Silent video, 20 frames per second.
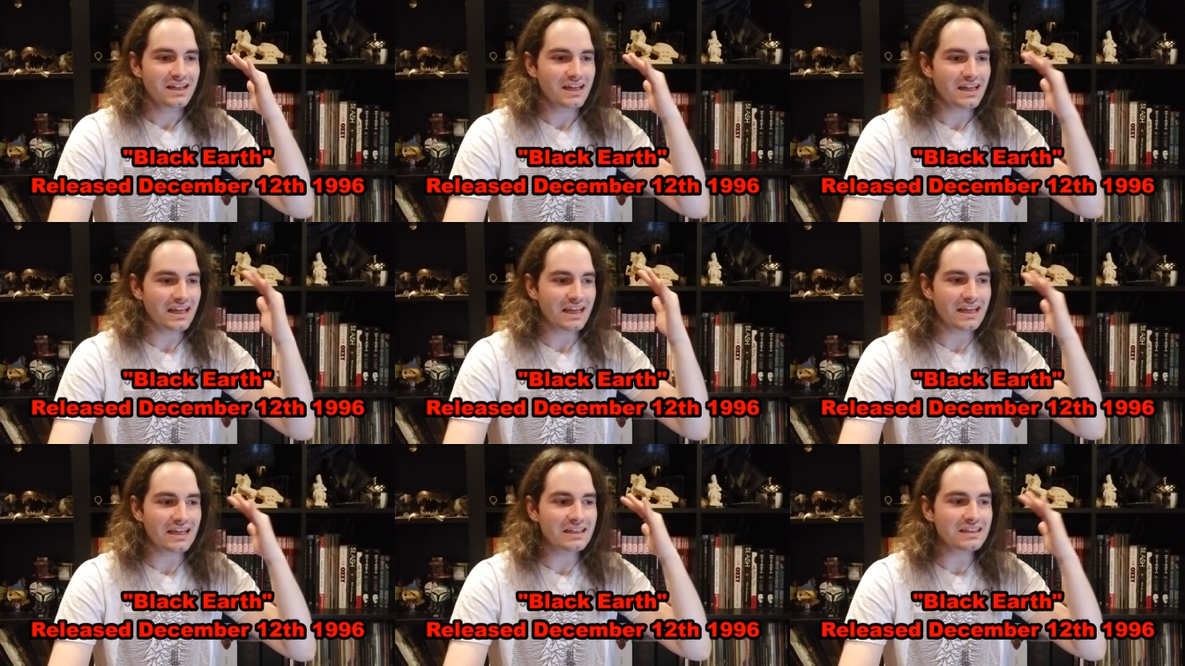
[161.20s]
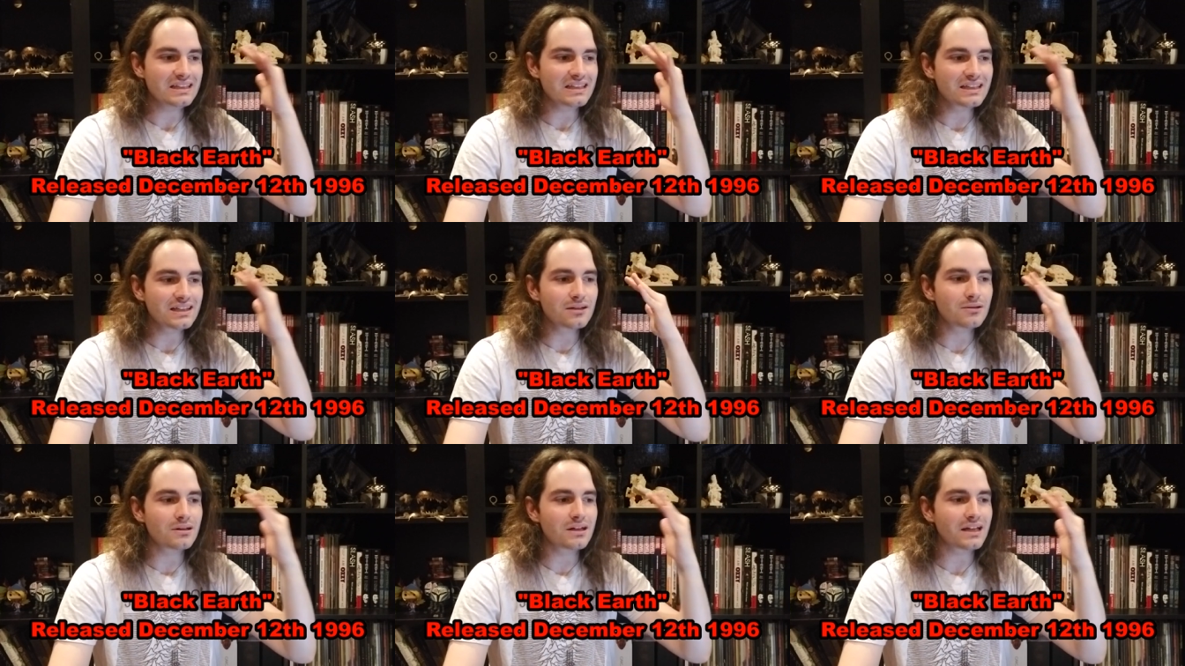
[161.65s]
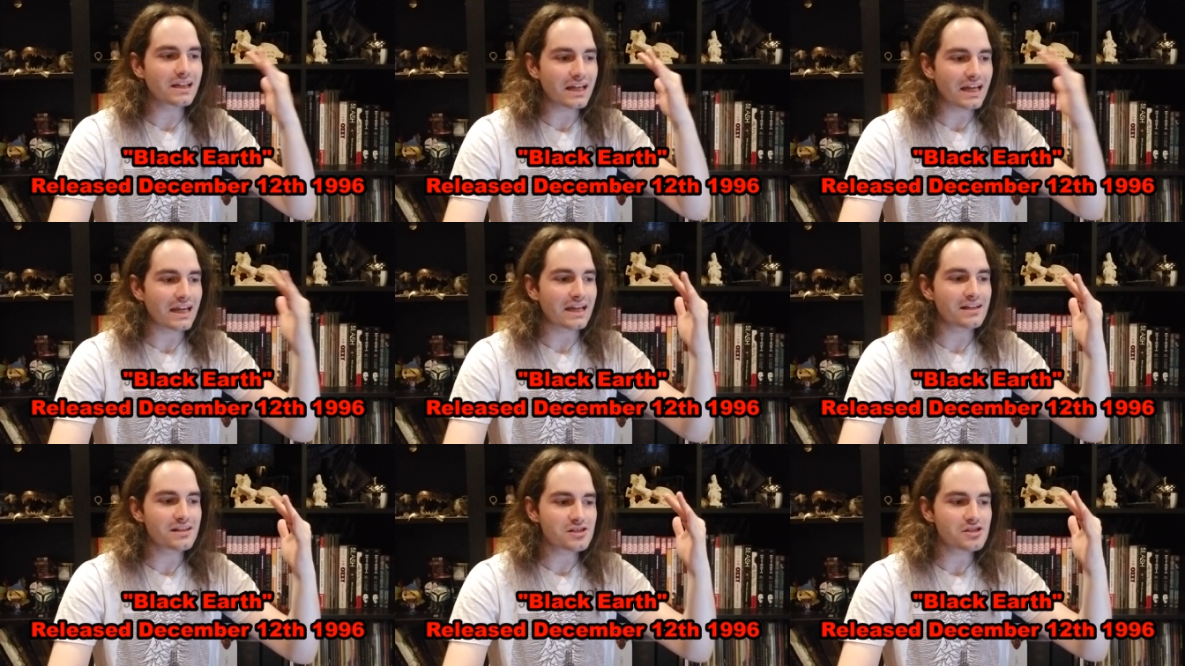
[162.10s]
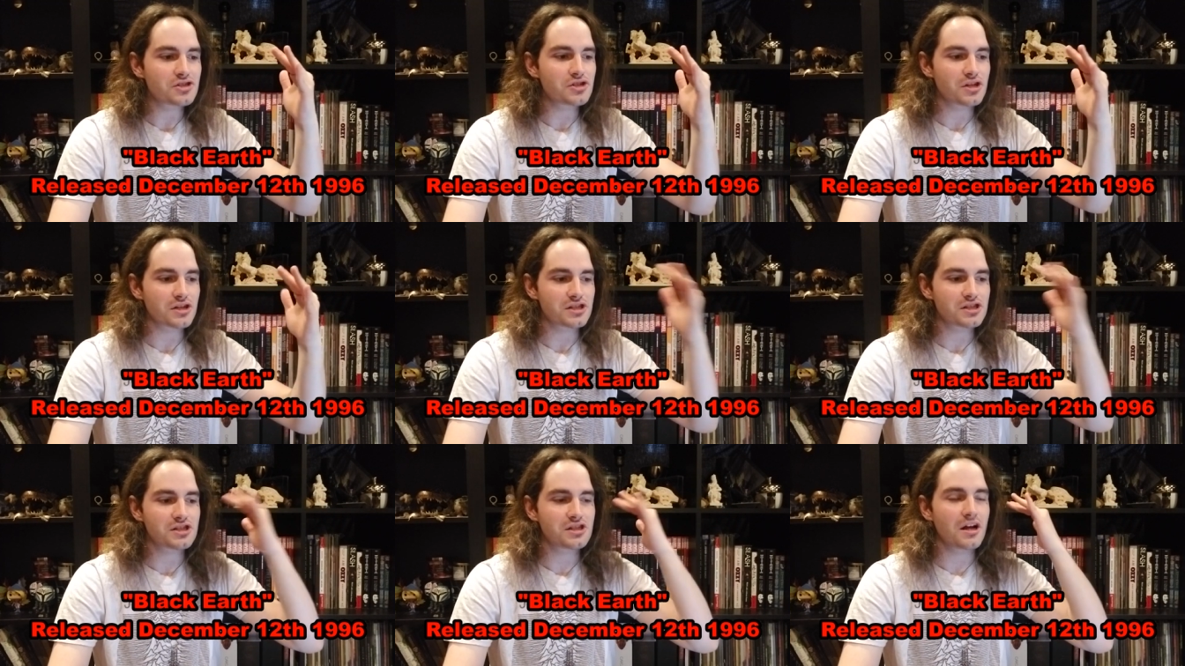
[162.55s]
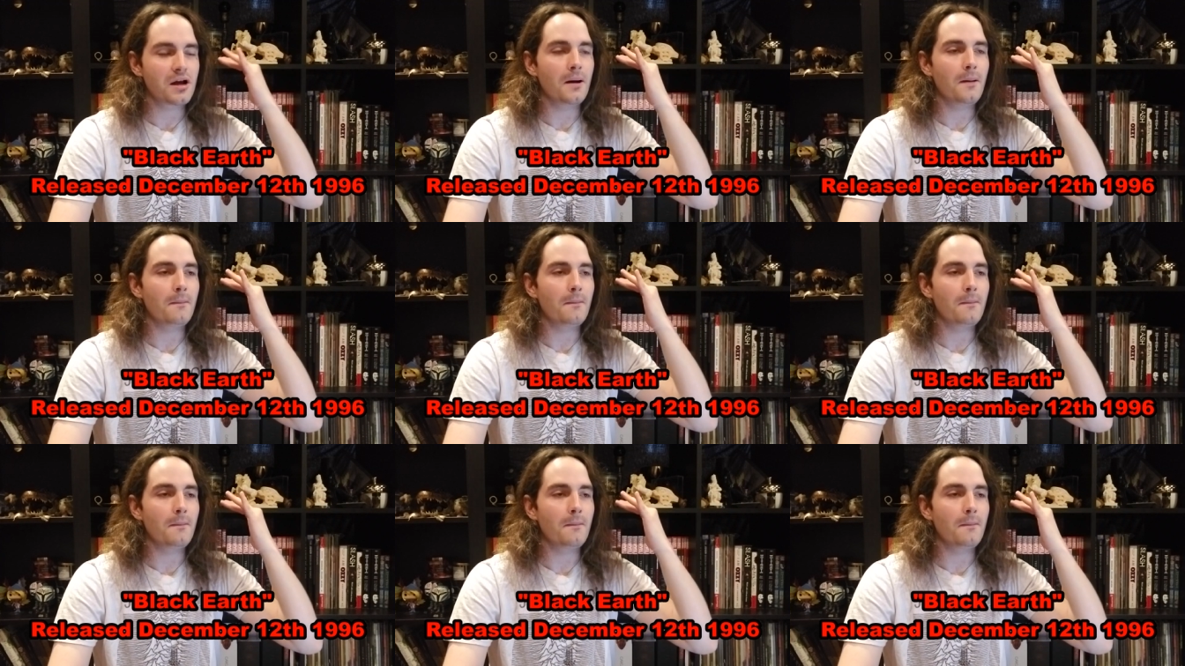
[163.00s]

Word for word: he literally is just